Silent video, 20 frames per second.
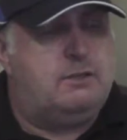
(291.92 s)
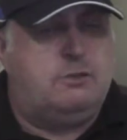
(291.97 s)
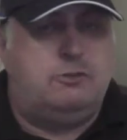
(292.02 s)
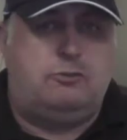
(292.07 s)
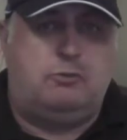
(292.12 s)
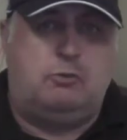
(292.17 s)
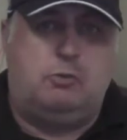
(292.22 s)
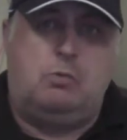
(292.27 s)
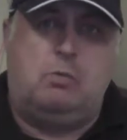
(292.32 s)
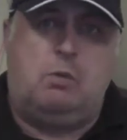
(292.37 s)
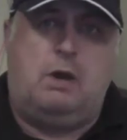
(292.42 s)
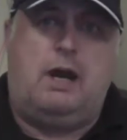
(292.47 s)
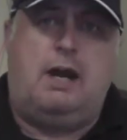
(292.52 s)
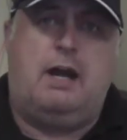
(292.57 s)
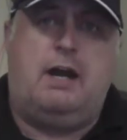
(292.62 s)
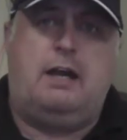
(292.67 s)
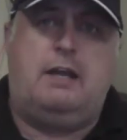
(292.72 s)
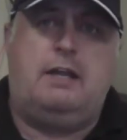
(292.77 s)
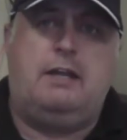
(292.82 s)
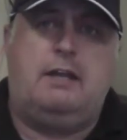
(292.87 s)
So
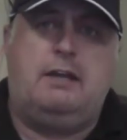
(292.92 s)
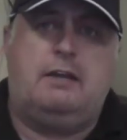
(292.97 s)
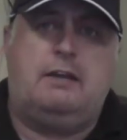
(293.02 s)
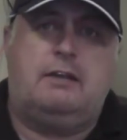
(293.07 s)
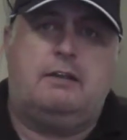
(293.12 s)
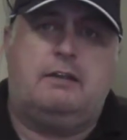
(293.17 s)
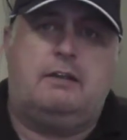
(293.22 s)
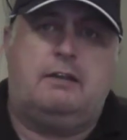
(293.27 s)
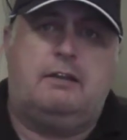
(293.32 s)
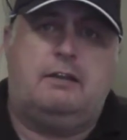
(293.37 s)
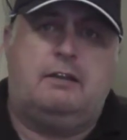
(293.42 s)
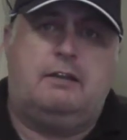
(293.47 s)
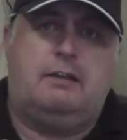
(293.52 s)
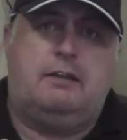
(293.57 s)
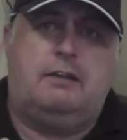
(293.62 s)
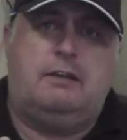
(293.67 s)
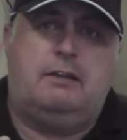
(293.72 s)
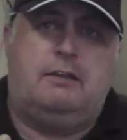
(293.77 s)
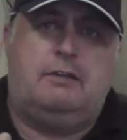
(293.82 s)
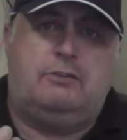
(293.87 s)
why
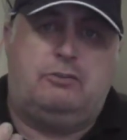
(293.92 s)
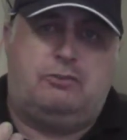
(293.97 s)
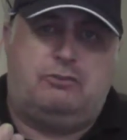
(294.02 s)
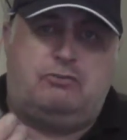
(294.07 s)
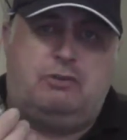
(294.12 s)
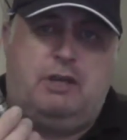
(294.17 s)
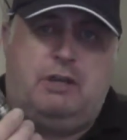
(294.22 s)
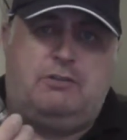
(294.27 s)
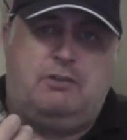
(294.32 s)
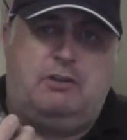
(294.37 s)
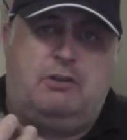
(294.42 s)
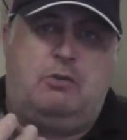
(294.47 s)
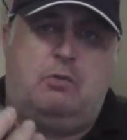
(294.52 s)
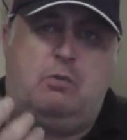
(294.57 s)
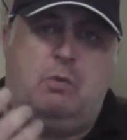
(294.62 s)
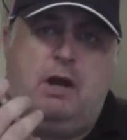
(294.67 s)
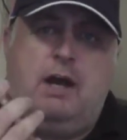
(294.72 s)
straight to lung?